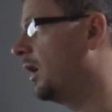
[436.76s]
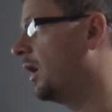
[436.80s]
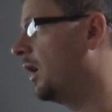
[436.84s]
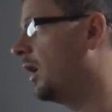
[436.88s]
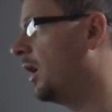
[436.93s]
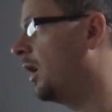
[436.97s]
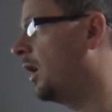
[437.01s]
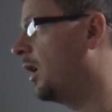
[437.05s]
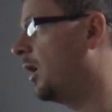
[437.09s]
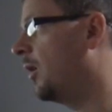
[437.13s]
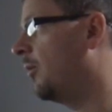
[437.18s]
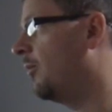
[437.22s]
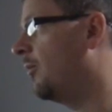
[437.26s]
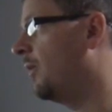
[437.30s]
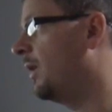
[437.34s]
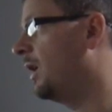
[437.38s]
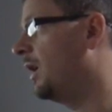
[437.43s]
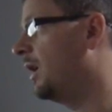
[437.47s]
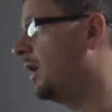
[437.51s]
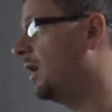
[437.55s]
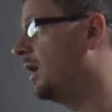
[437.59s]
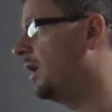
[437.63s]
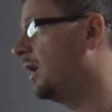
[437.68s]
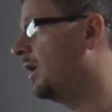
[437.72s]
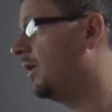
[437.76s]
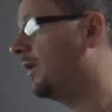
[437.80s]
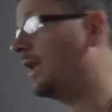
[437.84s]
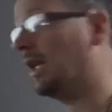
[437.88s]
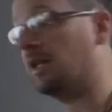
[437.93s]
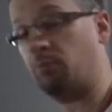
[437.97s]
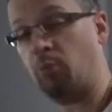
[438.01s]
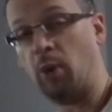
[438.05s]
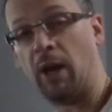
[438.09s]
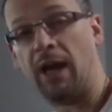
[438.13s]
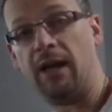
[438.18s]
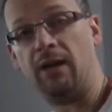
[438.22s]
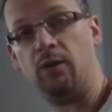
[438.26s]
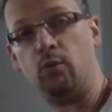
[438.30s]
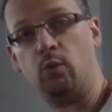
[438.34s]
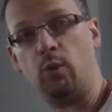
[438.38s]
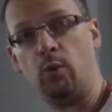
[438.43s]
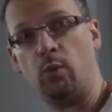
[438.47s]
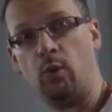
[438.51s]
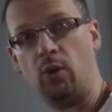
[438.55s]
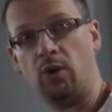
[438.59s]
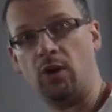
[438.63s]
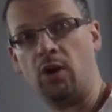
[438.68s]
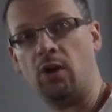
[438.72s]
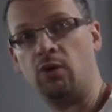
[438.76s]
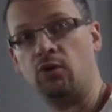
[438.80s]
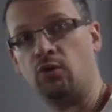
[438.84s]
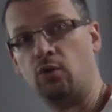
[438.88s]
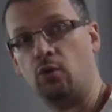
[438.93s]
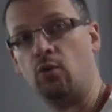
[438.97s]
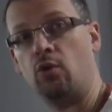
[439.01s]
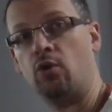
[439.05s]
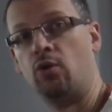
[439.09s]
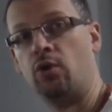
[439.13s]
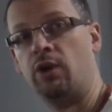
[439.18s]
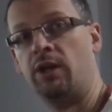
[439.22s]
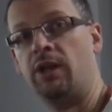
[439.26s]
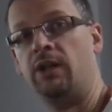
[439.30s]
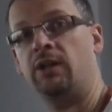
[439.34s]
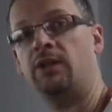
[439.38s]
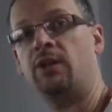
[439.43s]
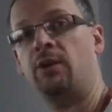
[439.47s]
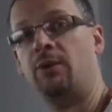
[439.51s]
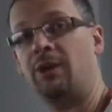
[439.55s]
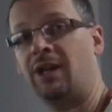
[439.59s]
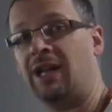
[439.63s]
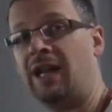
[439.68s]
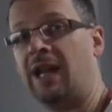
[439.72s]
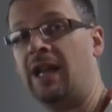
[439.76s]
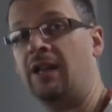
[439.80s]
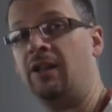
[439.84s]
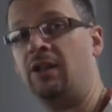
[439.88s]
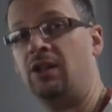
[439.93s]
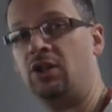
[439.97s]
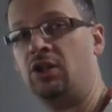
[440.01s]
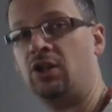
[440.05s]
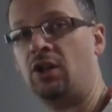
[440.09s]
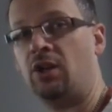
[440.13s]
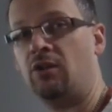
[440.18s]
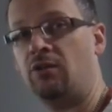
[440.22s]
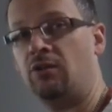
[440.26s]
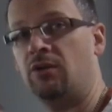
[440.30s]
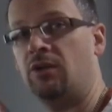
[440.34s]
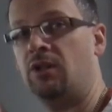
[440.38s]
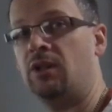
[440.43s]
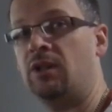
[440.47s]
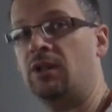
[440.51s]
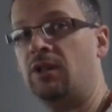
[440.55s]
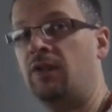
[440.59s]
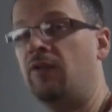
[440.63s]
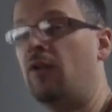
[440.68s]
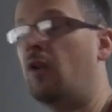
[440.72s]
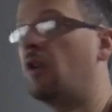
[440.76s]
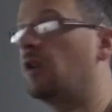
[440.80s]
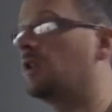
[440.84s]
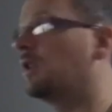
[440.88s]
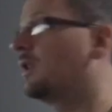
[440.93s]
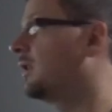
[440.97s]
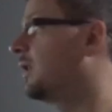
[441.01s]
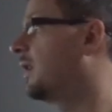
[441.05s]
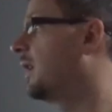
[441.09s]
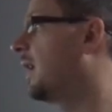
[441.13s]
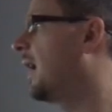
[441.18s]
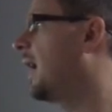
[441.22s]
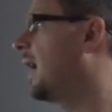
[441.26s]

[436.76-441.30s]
That's bad, we want those all green, so again this shows that this device isn't